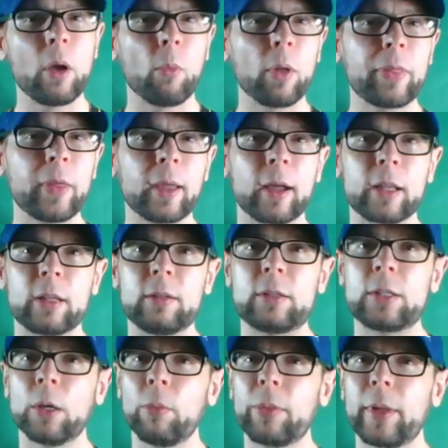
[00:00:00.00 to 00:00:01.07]
Now, one thing I
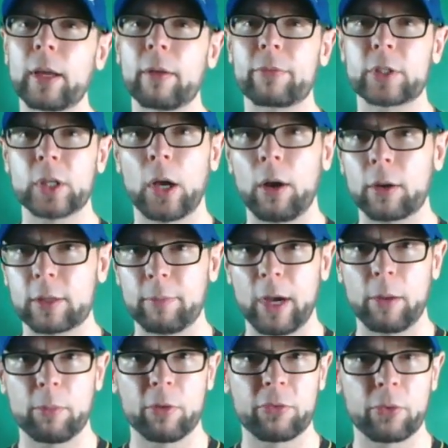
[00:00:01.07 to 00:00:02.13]
don't think I've talked
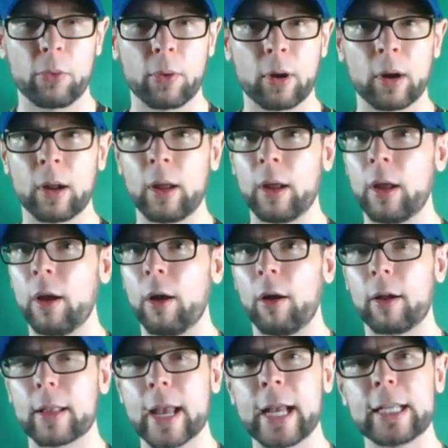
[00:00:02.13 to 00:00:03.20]
about before
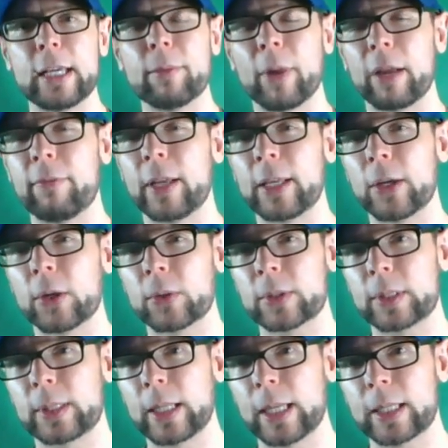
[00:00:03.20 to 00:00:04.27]
on any of my
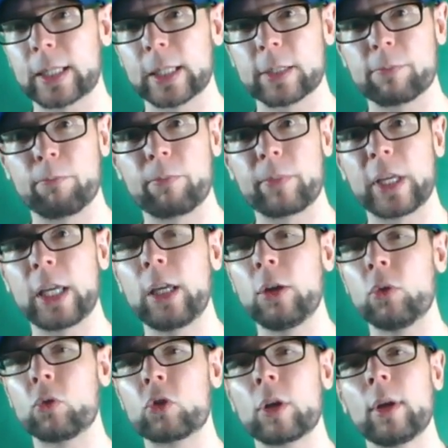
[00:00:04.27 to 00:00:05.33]
videos, this is
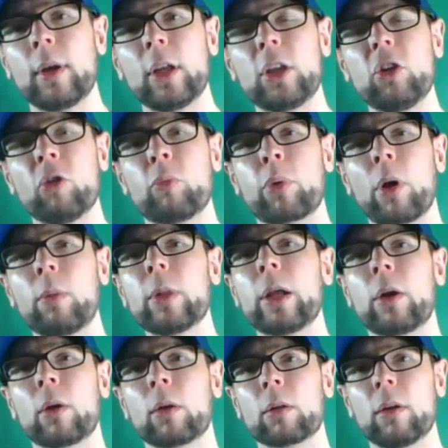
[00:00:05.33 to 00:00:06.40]
huge. You've
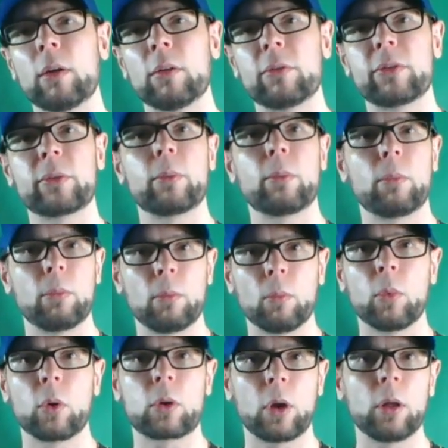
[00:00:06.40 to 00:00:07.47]
probably heard of,
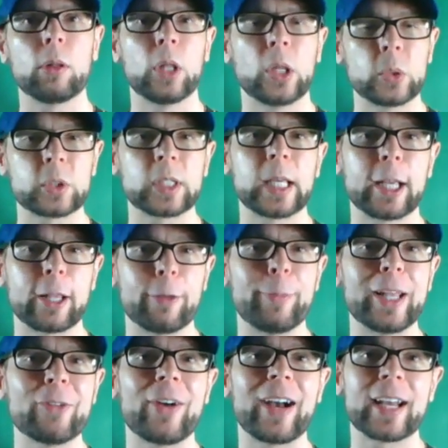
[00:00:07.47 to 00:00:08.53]
we'll call it loosely,
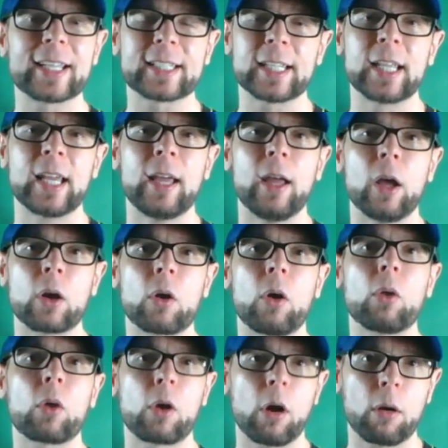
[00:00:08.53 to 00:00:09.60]
an amino acid
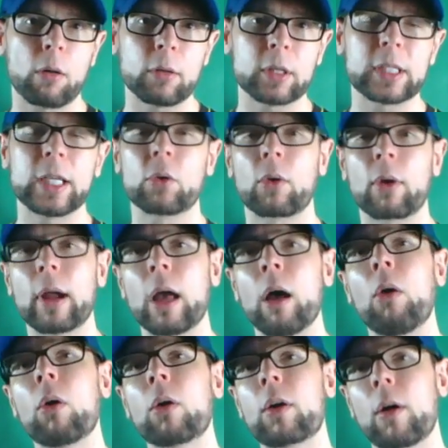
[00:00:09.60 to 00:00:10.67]
called carnitine or
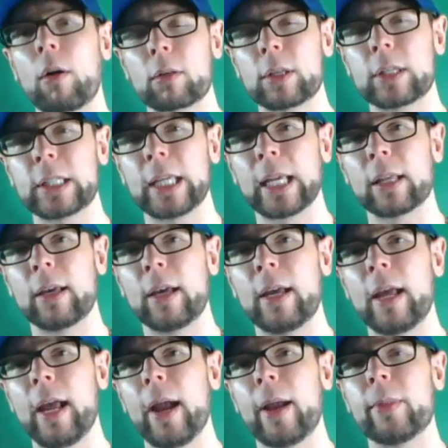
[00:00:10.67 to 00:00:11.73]
L-carnitine.
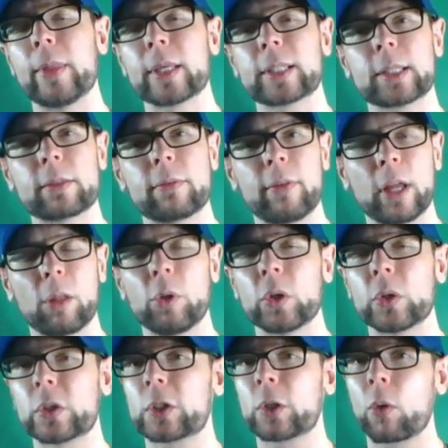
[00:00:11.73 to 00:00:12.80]
And this is
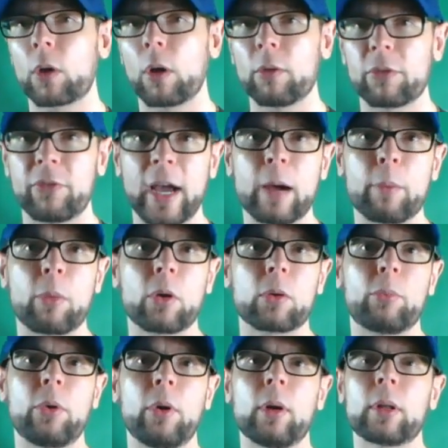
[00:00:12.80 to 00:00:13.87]
available in so-called fat
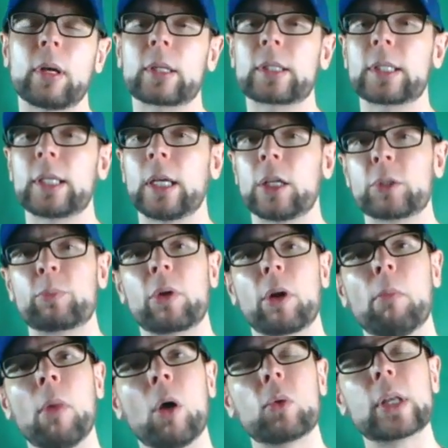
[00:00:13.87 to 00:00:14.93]
burner products, is
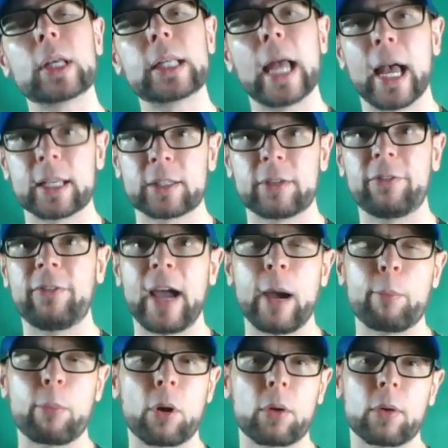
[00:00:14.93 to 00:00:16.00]
promoted as a
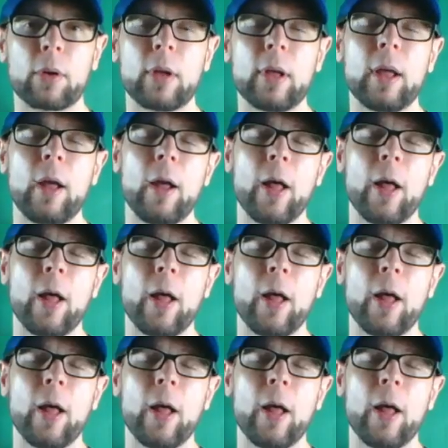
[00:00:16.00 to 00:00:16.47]
fat burner.